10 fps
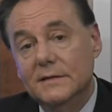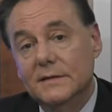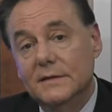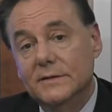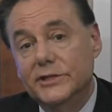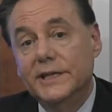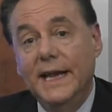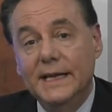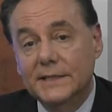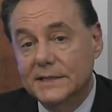uh,
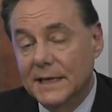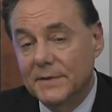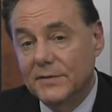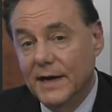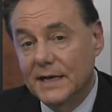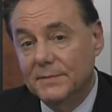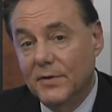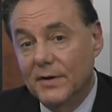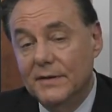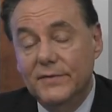change the Democratic
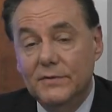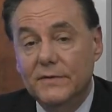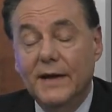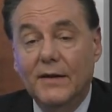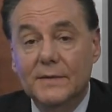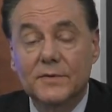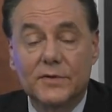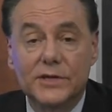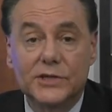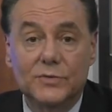Party view of how
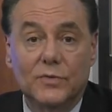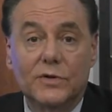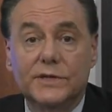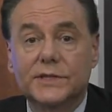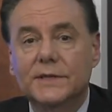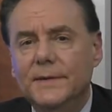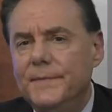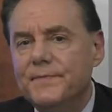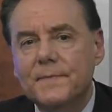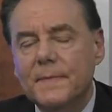immigration works.
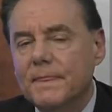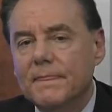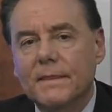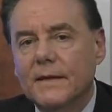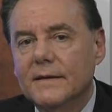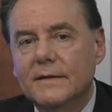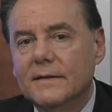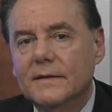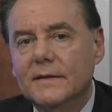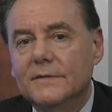
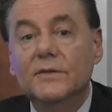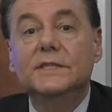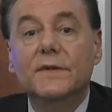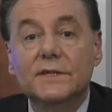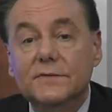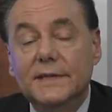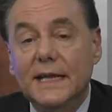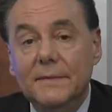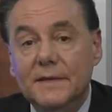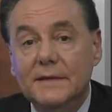Those of us who
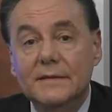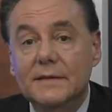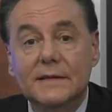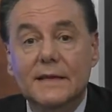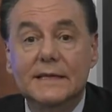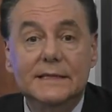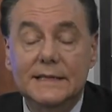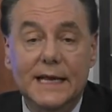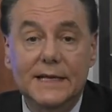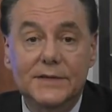came in in
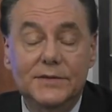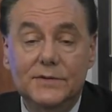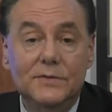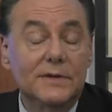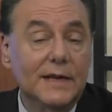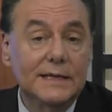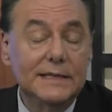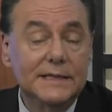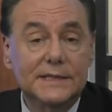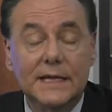1982 or
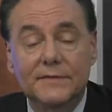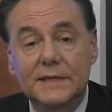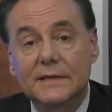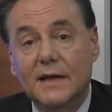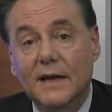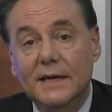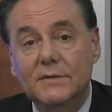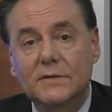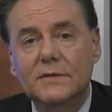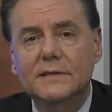
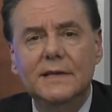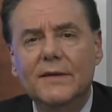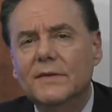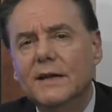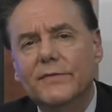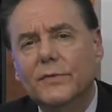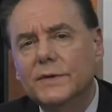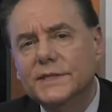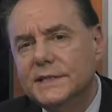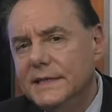1979 could never have
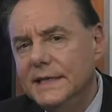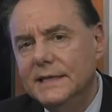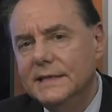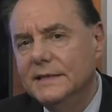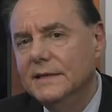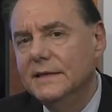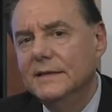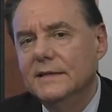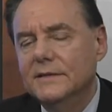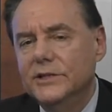foreseen
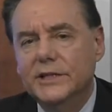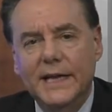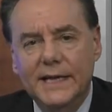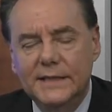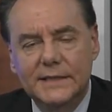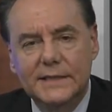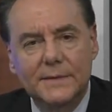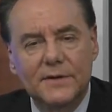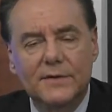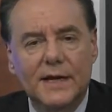the change in the
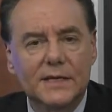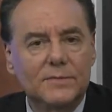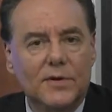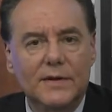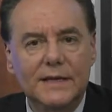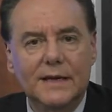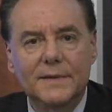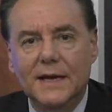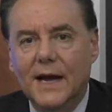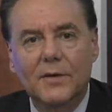Democratic Party. I
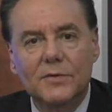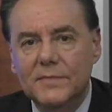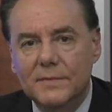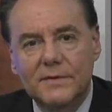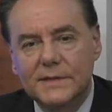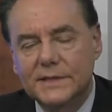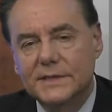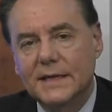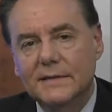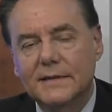mean, I remember
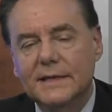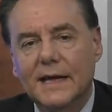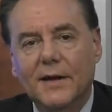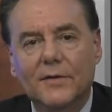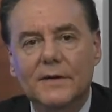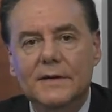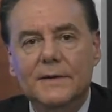distinctly how